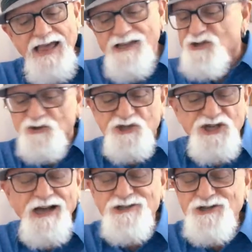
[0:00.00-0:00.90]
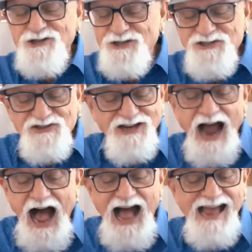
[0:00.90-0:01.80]
you touch the
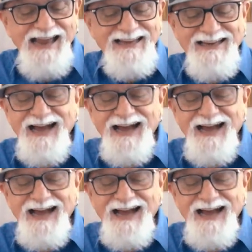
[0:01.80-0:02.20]
sky.